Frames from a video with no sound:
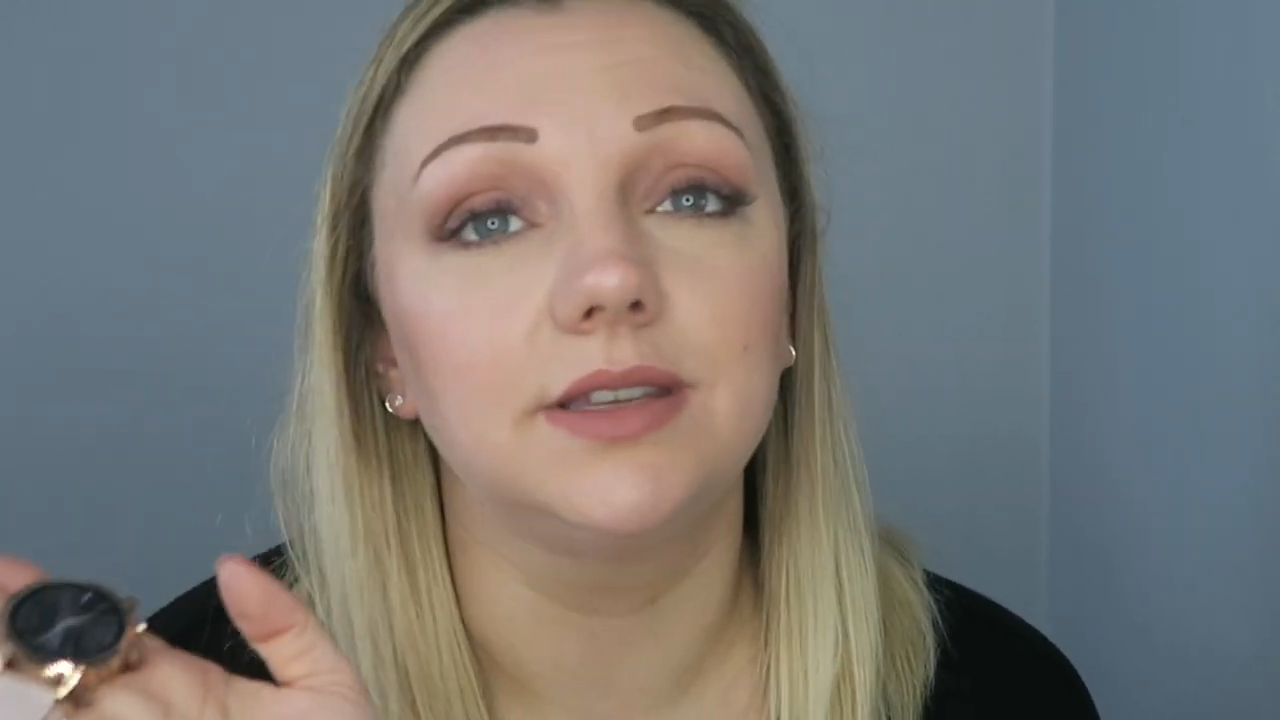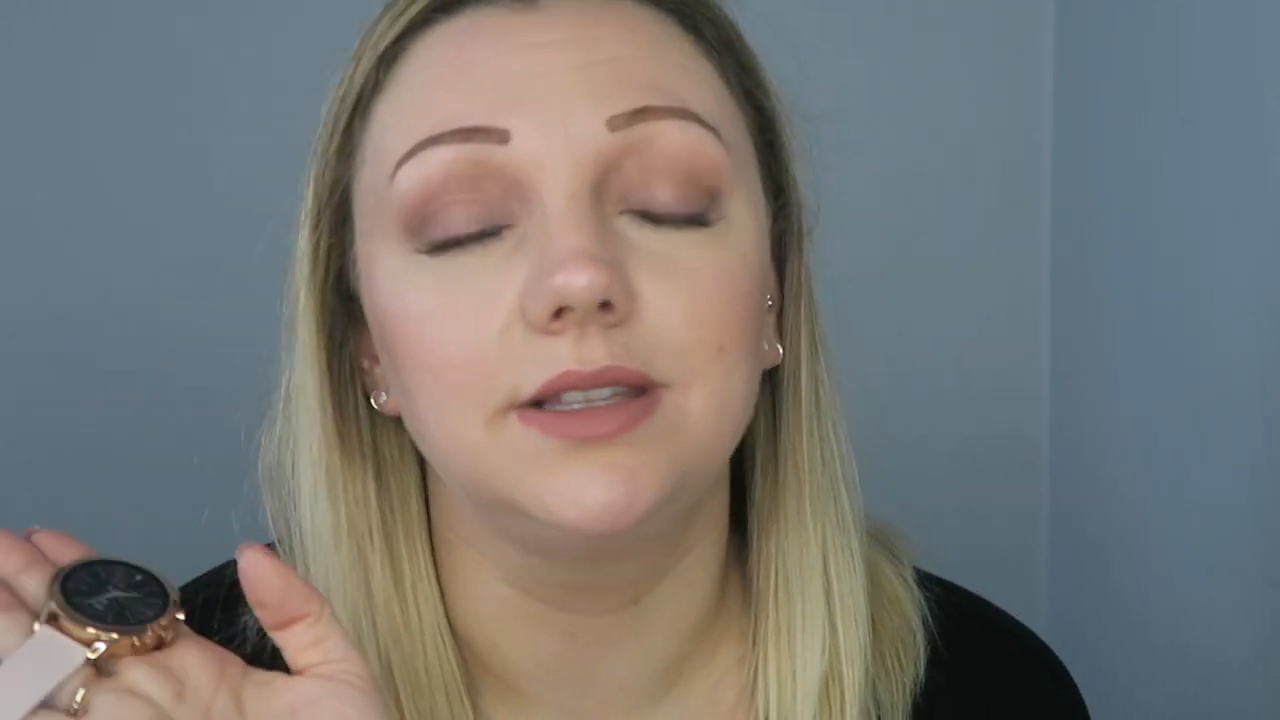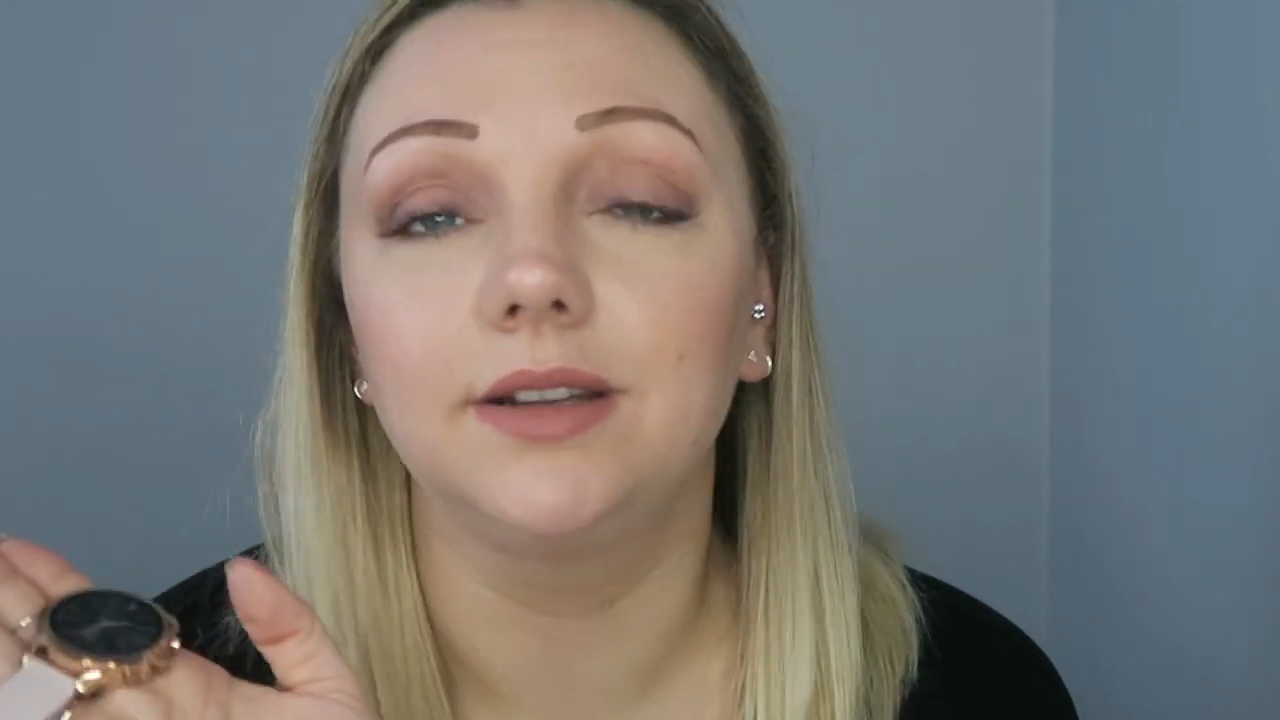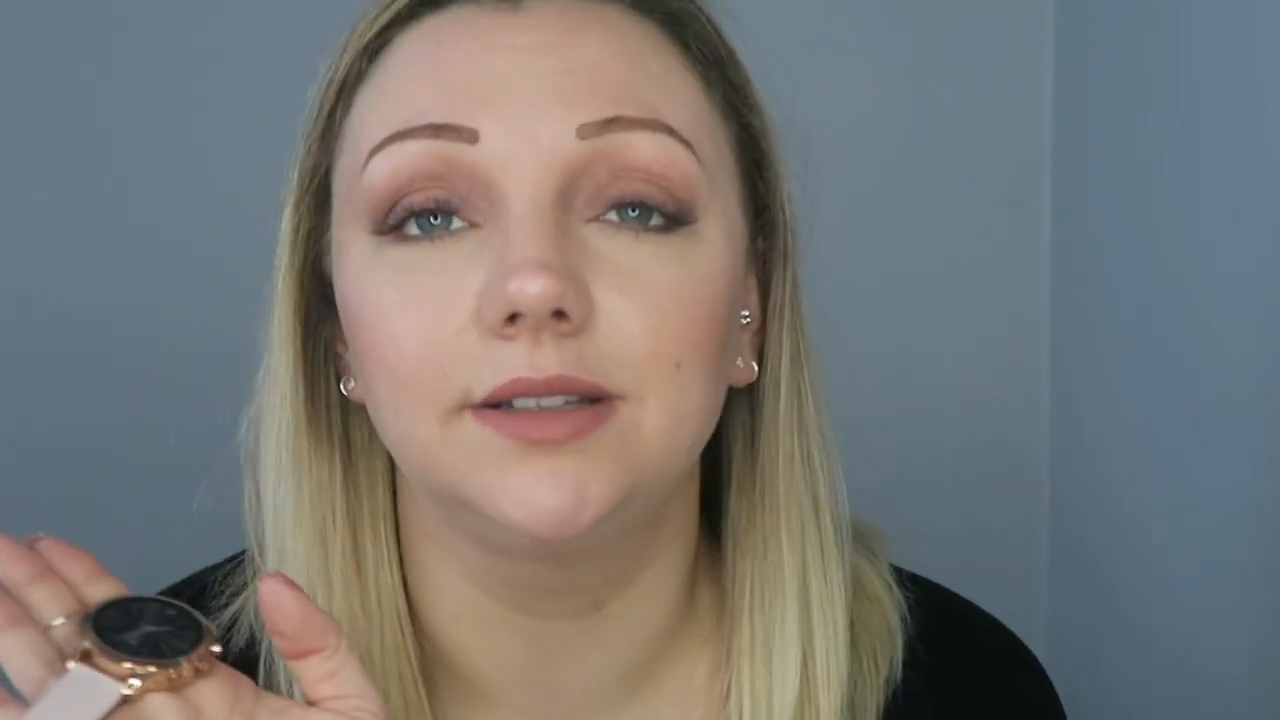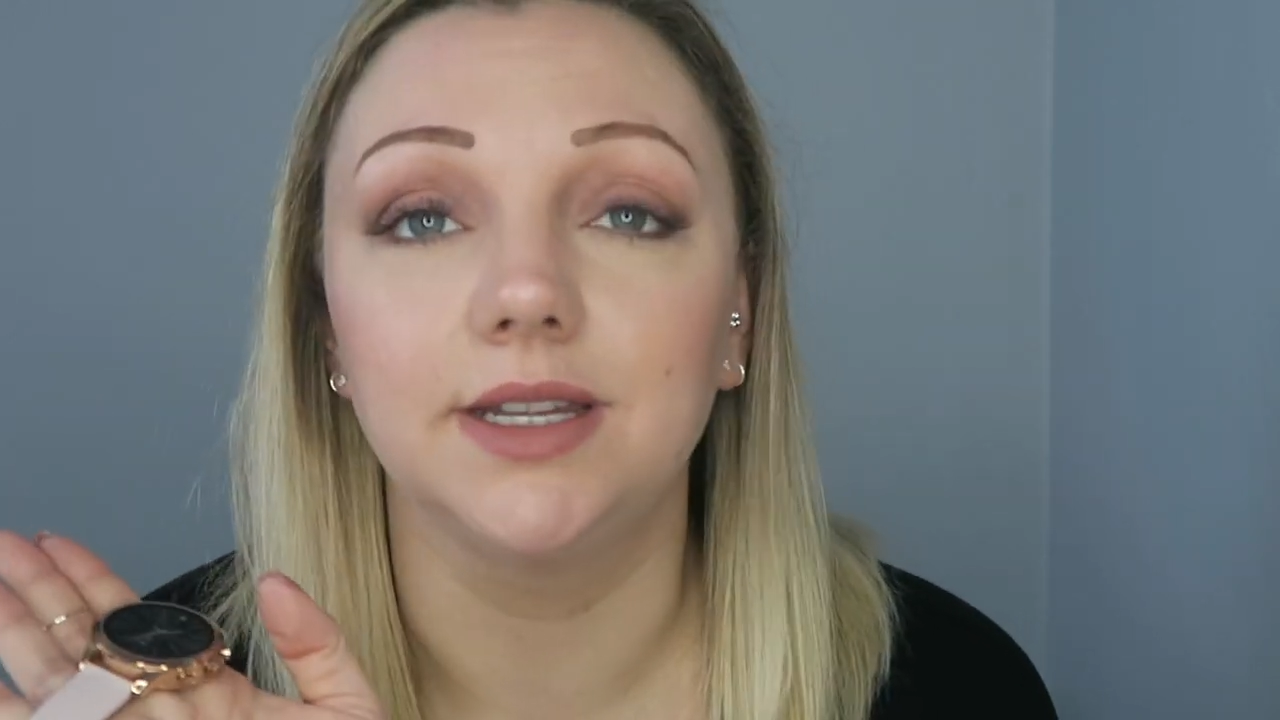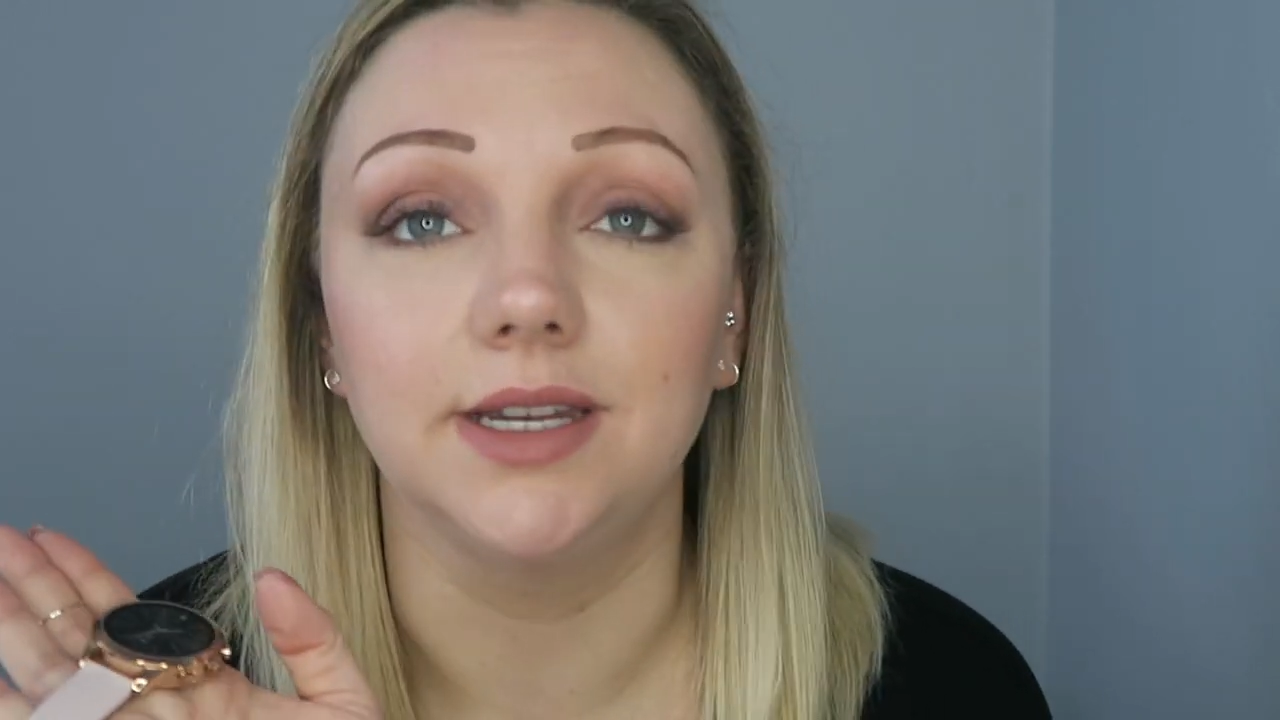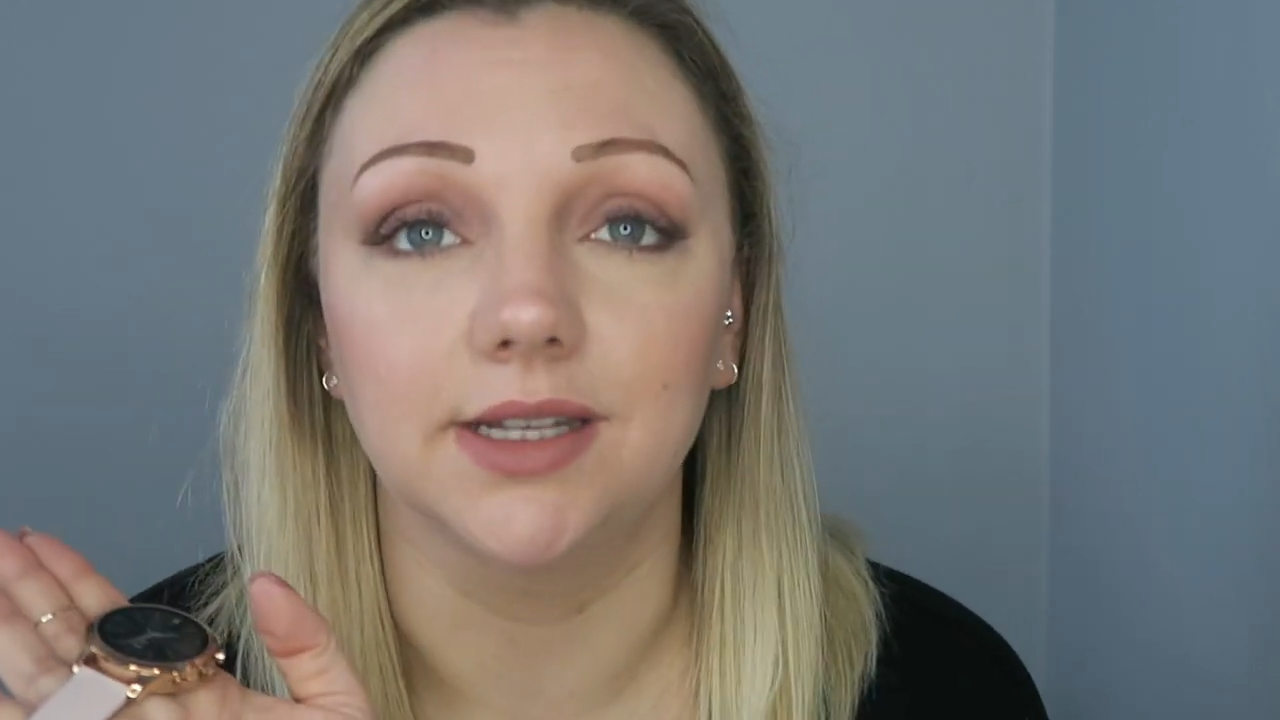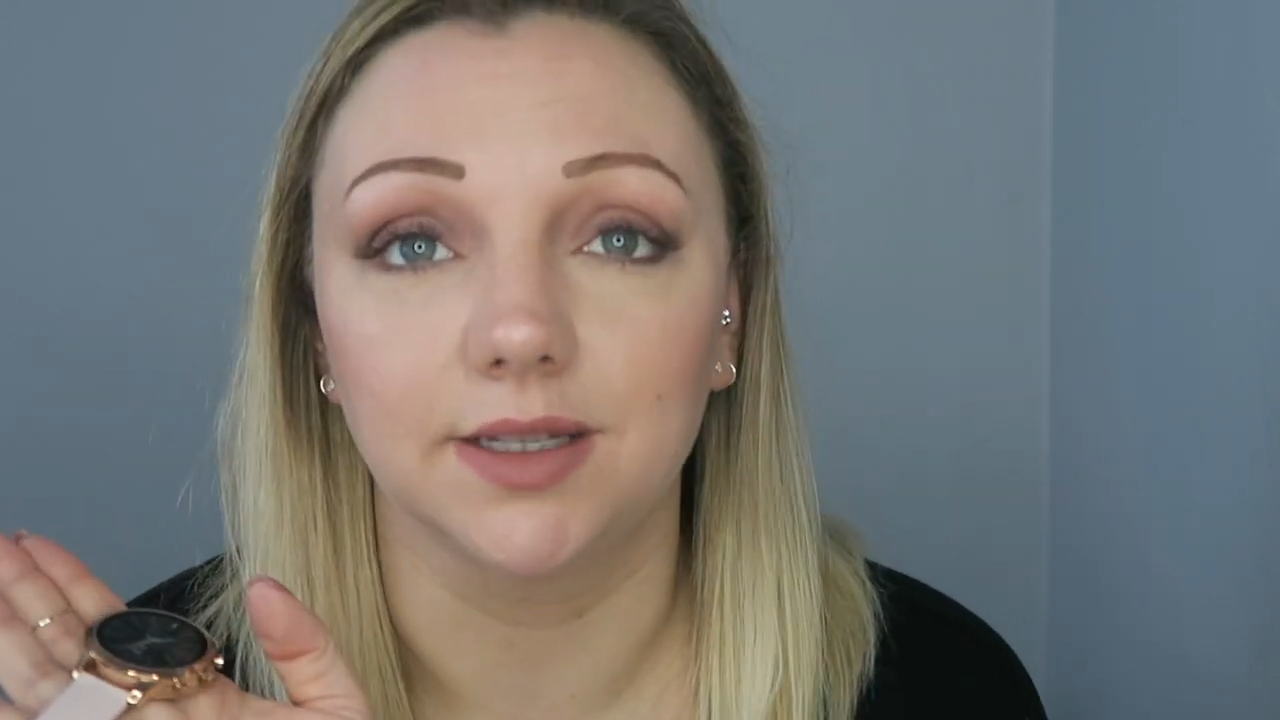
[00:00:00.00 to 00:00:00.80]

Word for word: this little teeny